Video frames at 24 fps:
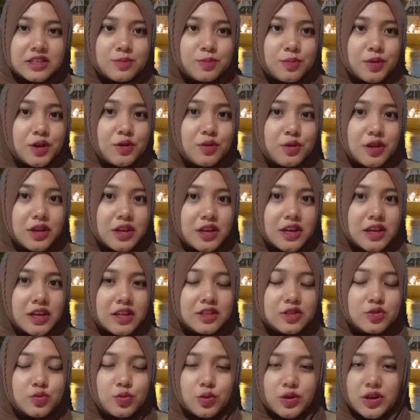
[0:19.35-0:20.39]

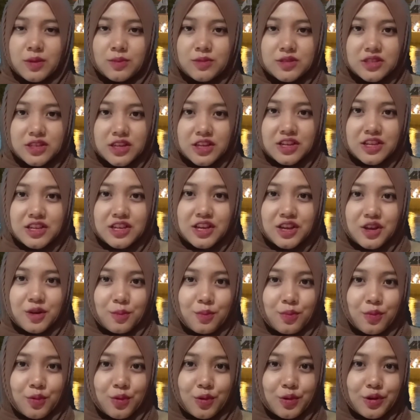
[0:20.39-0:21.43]
experience when I'm
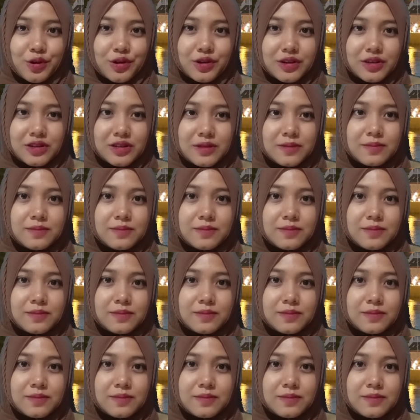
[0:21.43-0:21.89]
studying abroad.